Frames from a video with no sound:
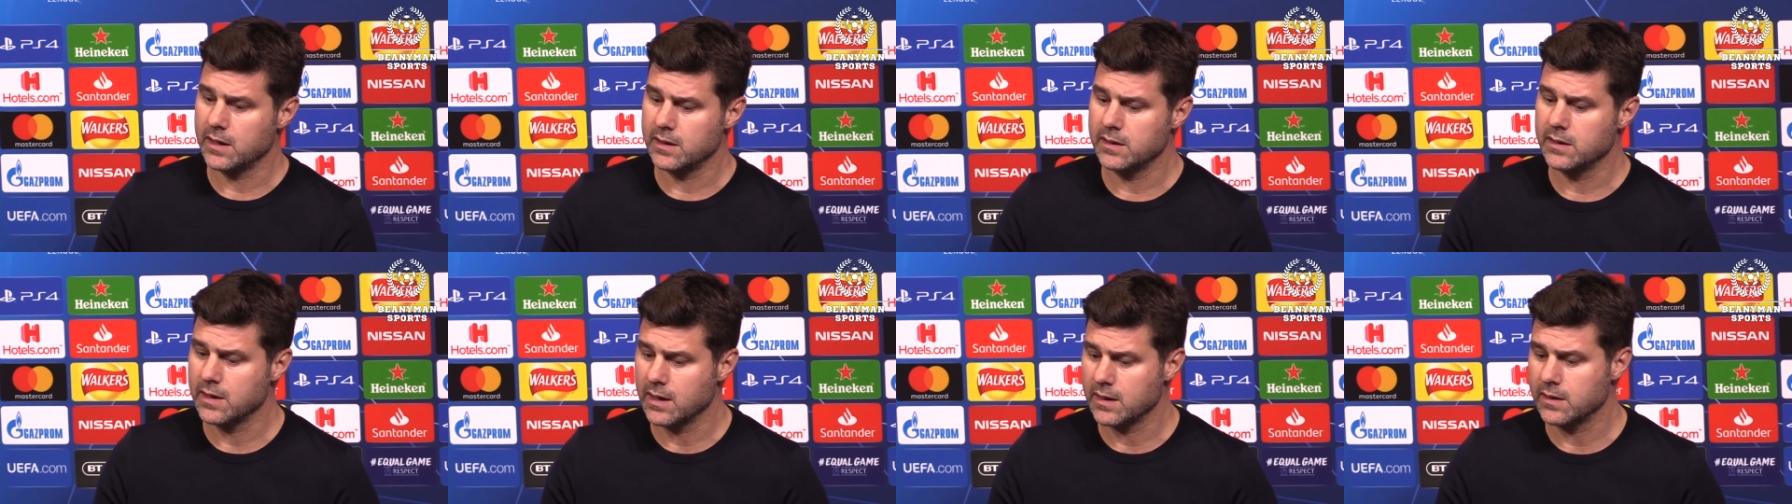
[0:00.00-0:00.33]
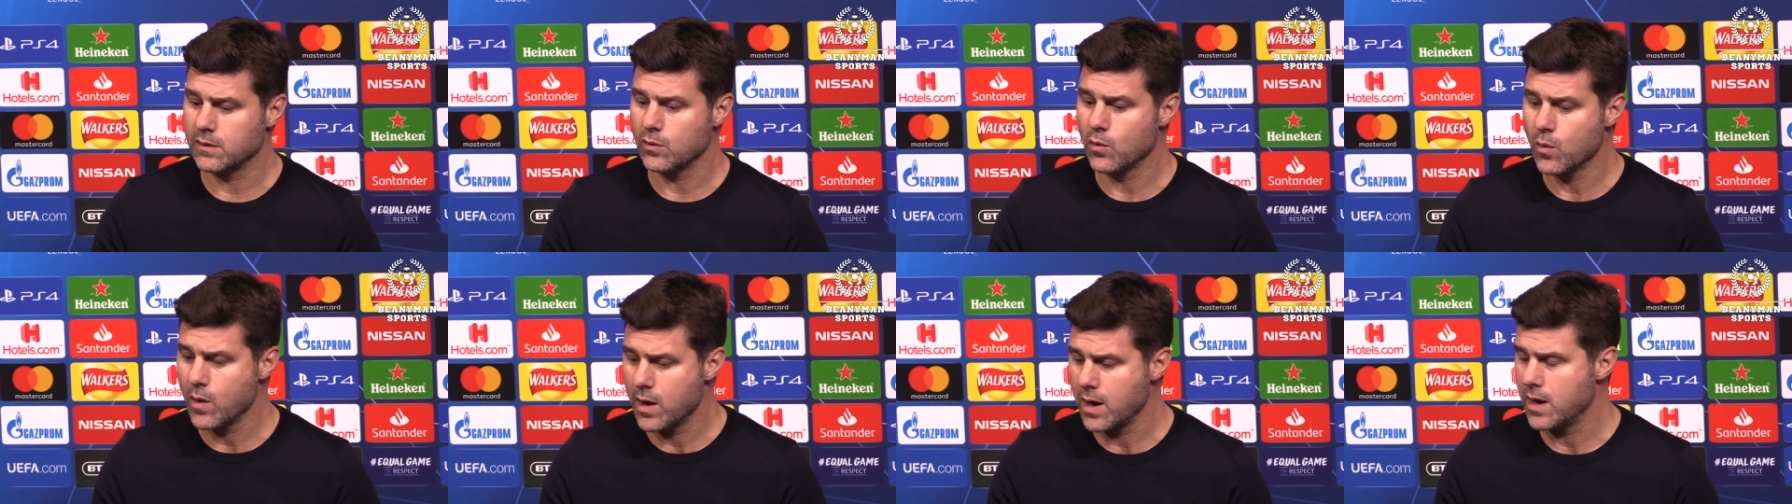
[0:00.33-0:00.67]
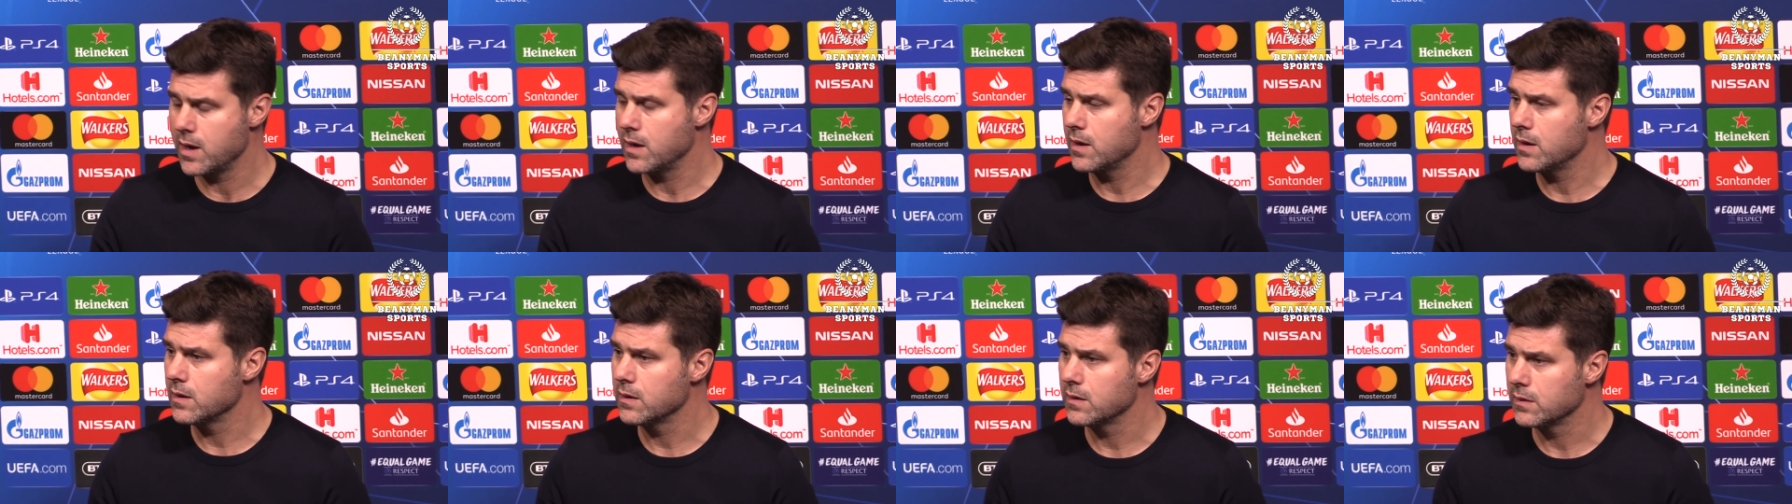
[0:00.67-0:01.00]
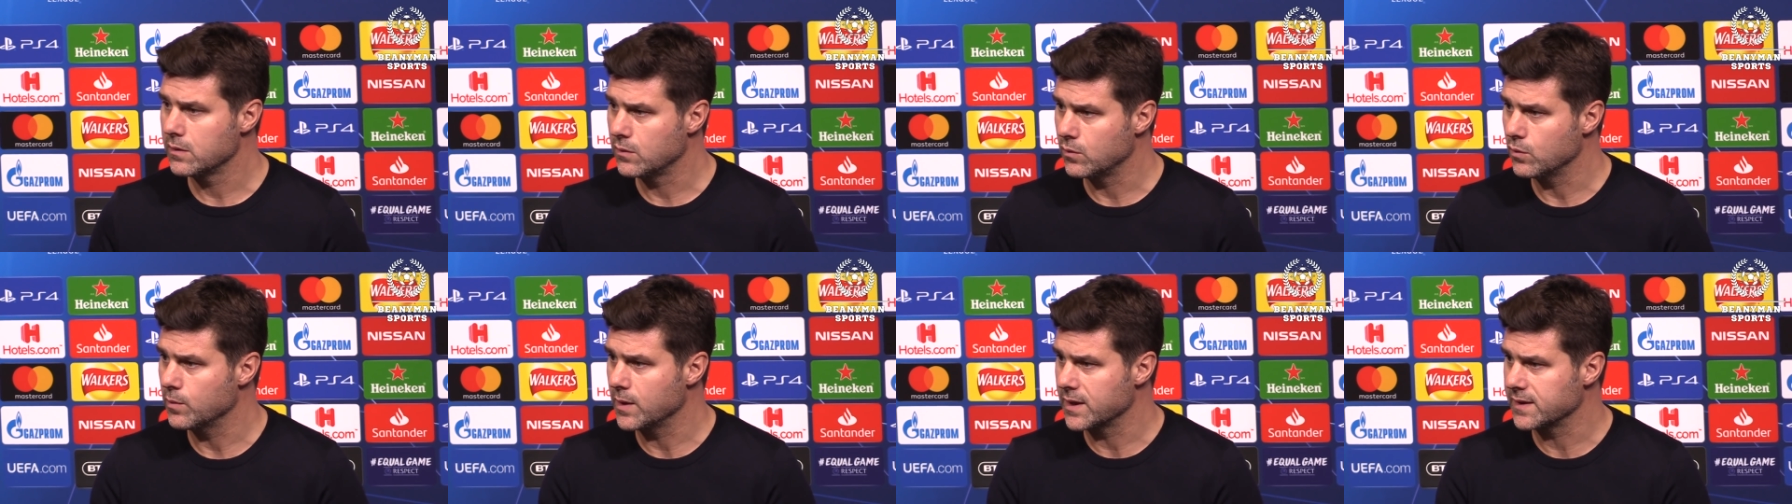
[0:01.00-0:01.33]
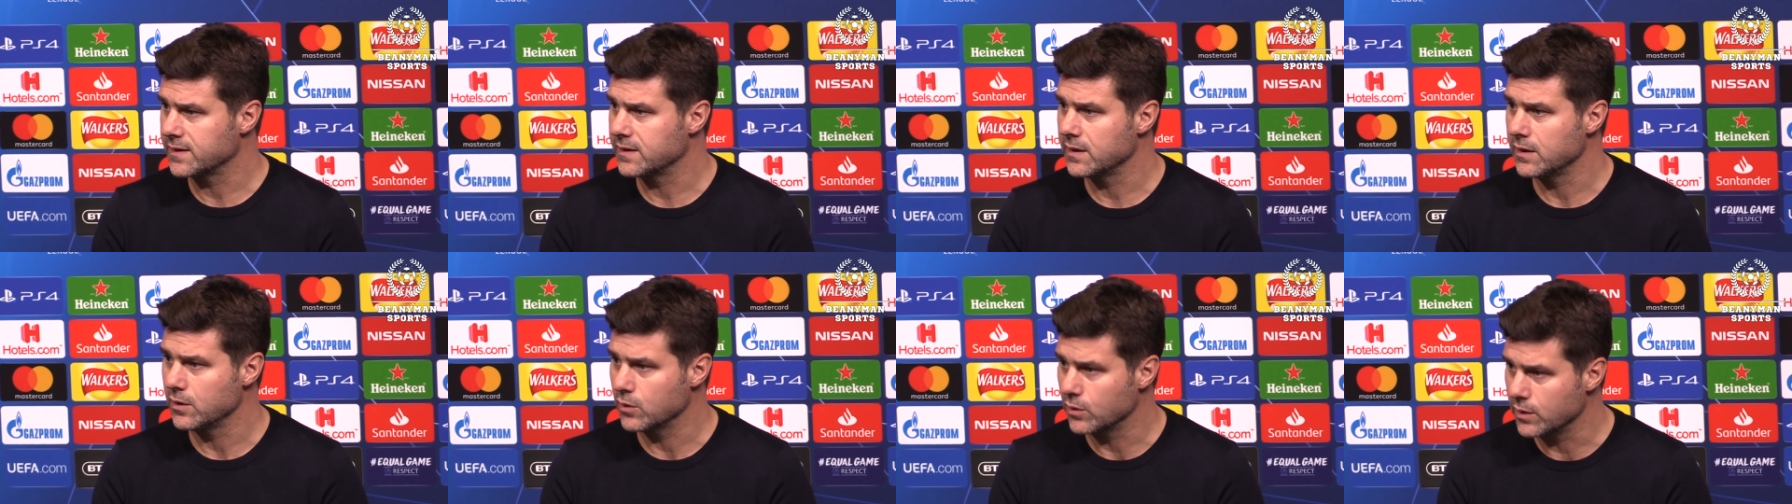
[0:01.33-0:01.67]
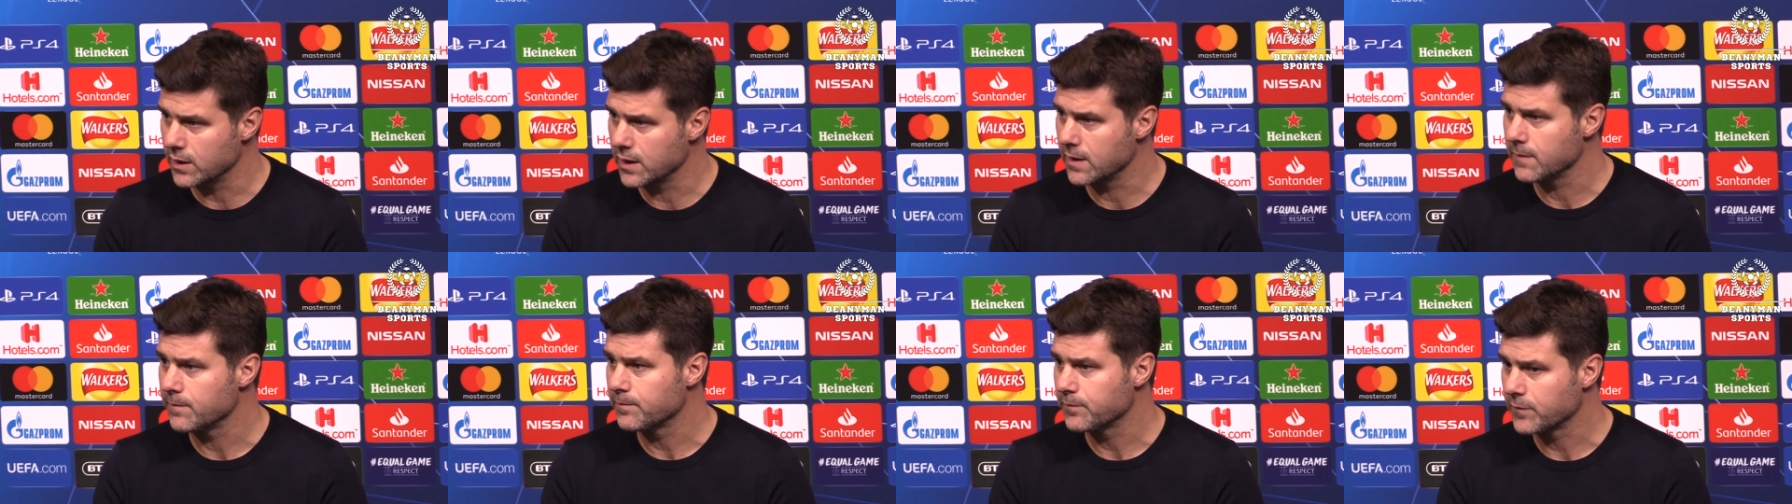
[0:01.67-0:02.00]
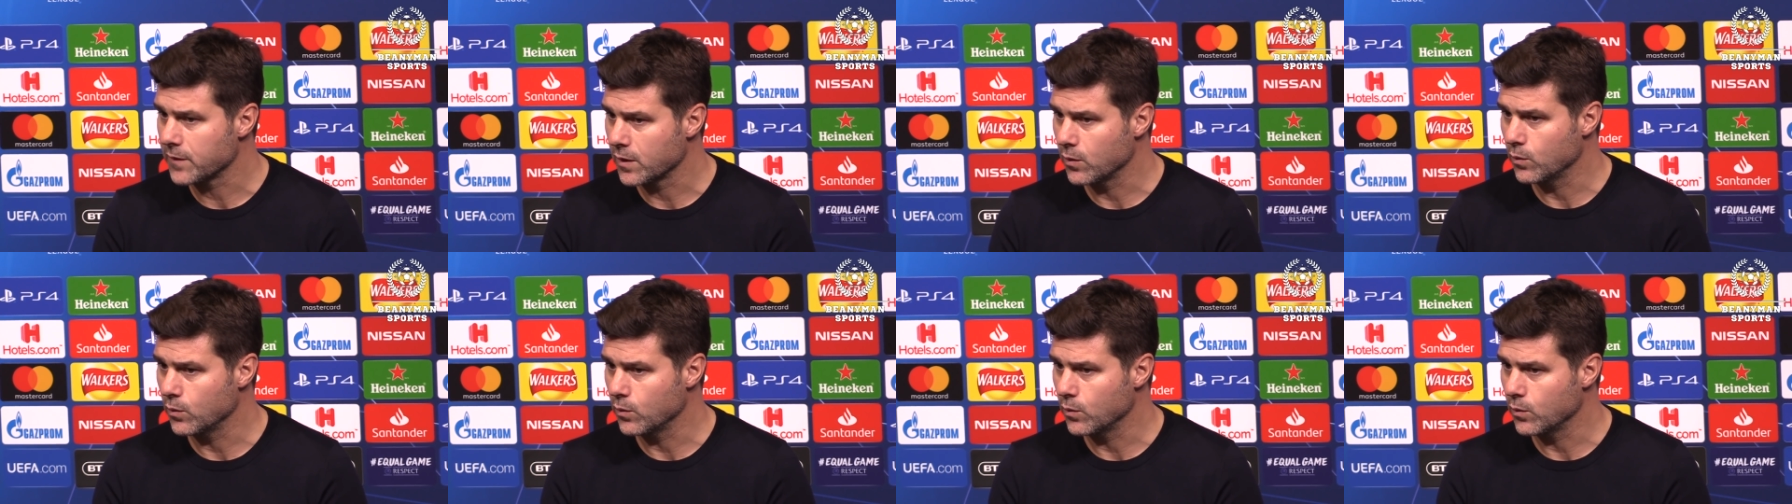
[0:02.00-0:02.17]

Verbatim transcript: in that way to Barcelona,